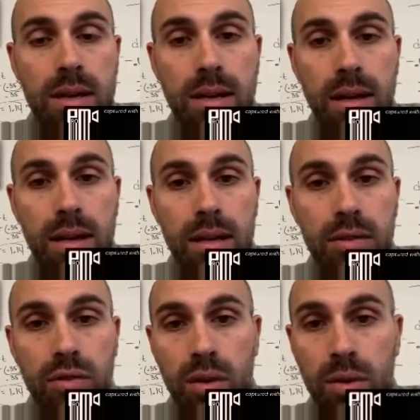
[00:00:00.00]

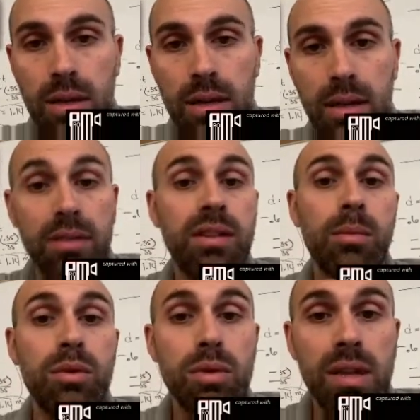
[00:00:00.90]

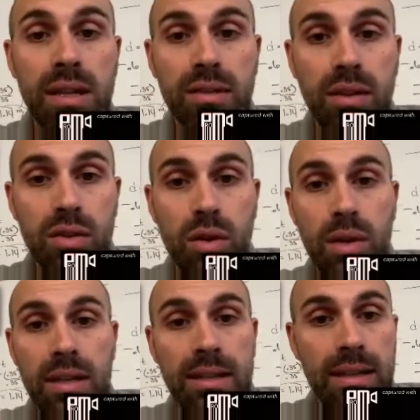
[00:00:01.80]
nucleus
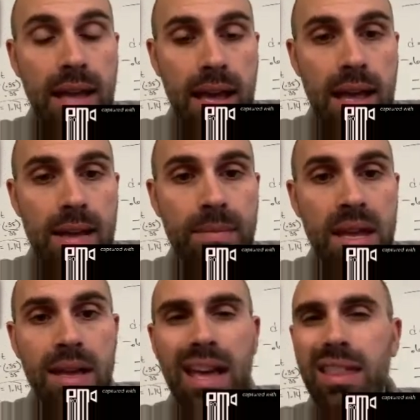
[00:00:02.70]
during decay.
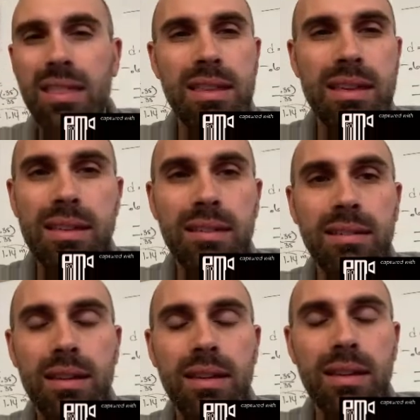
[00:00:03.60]
And
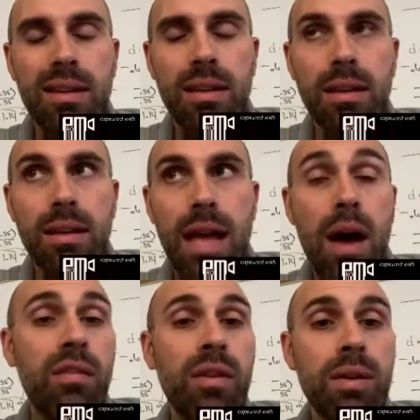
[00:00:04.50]
these
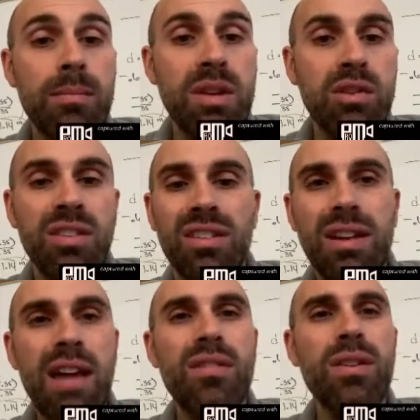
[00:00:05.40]
alpha emissions, they're
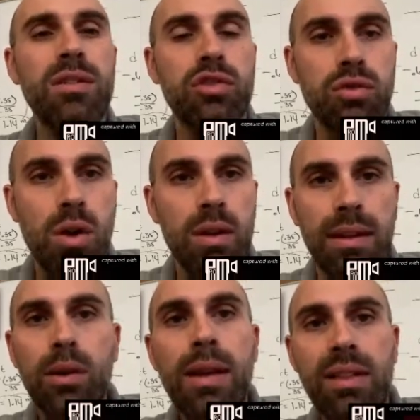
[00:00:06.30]
not very strong. They
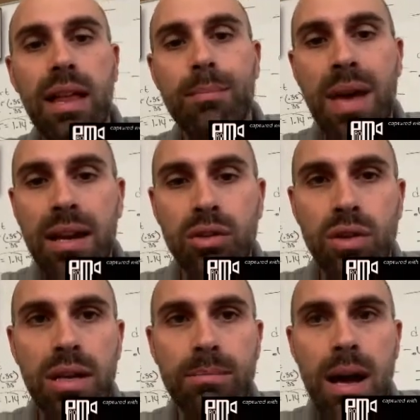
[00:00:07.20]
don't have a lot of
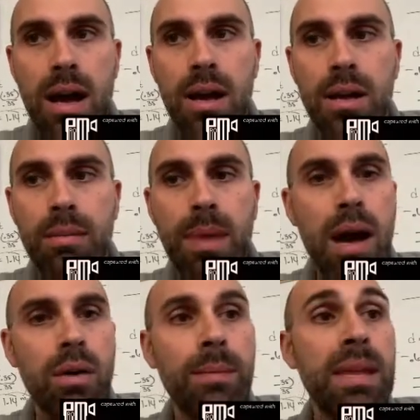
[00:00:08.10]
penetrating
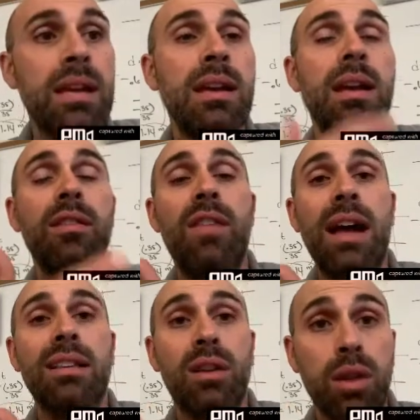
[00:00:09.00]
power. In
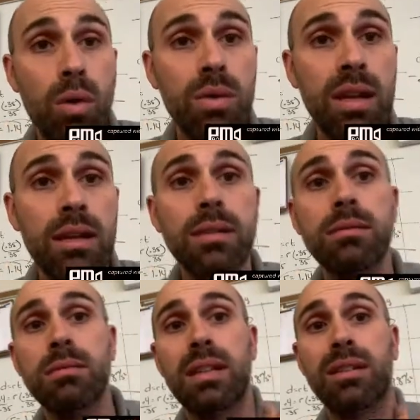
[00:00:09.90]
fact, clothing
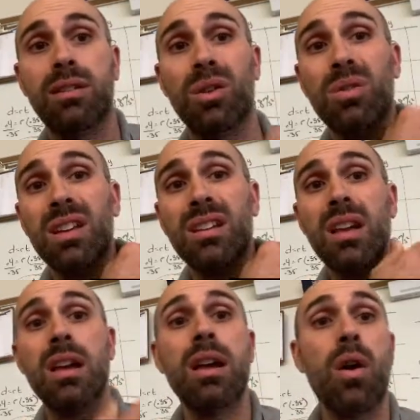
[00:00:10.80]

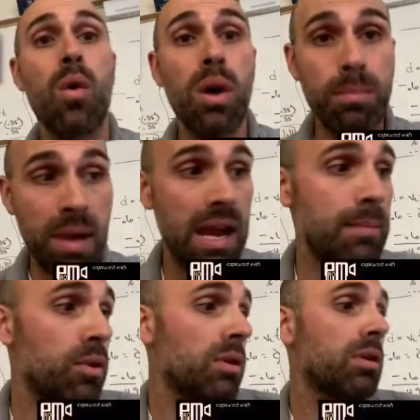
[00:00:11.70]
or
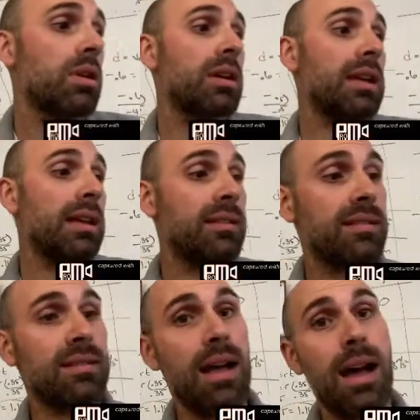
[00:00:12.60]
paper can
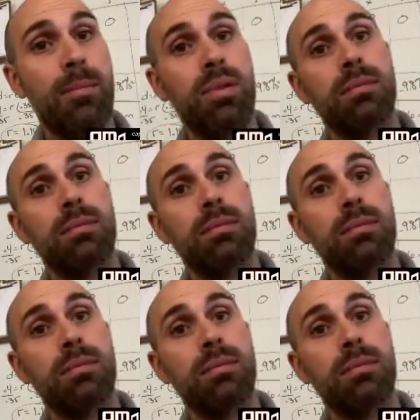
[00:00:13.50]
stop